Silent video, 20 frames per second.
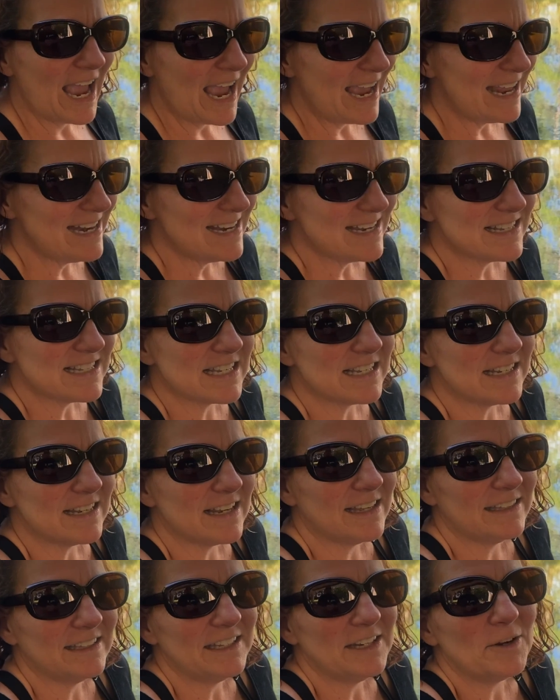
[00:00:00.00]
And it's
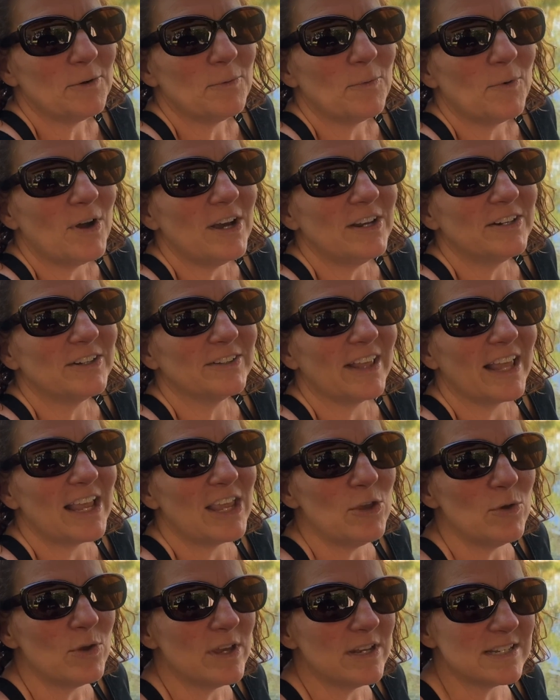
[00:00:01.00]
clear water,
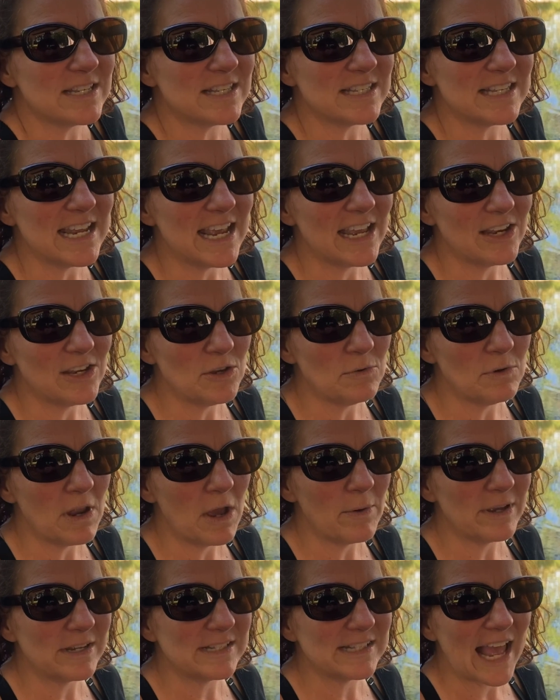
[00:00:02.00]
like you can see and you
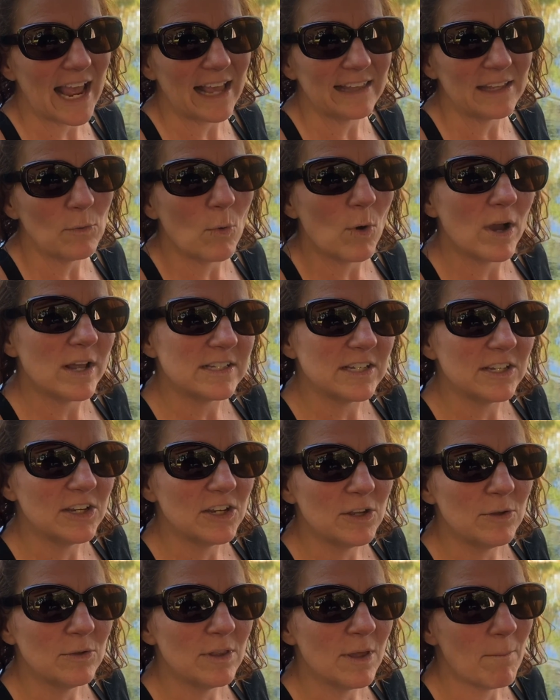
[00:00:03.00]
know exactly what to
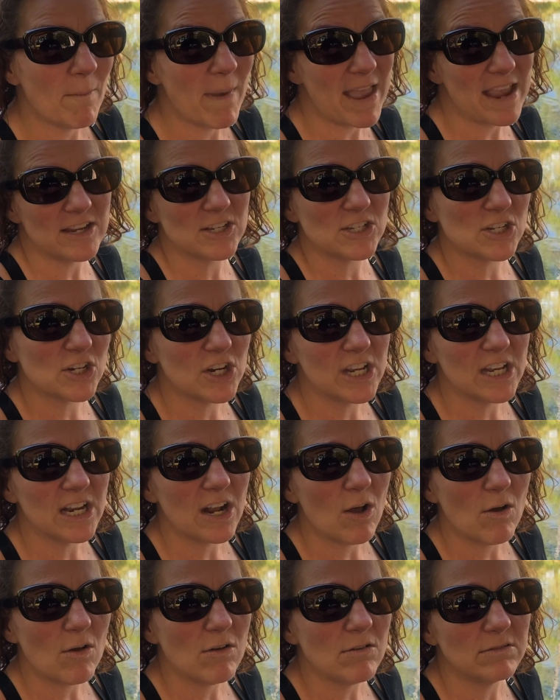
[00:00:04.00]
do that makes her get
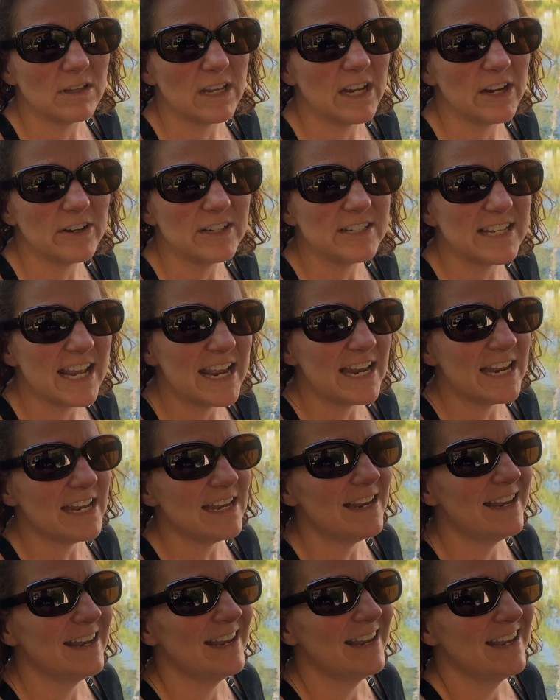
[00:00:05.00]
all
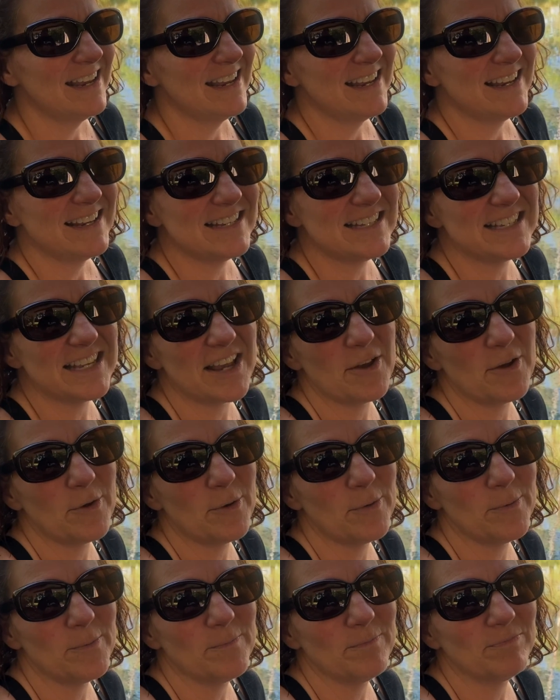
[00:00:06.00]
irritated.
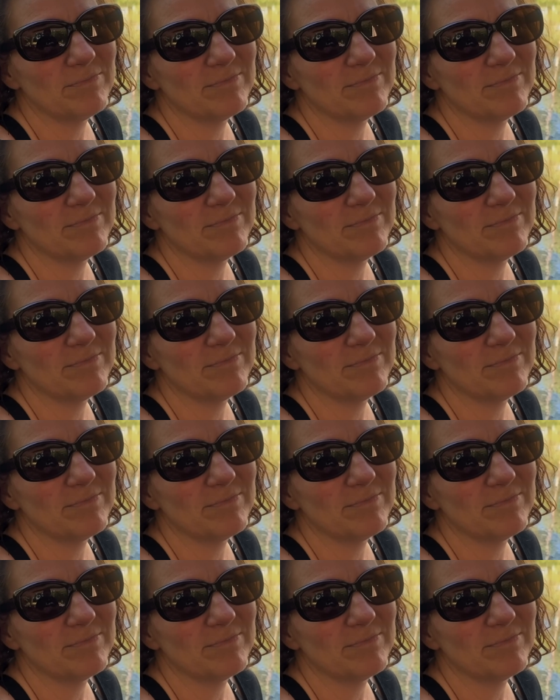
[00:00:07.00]
So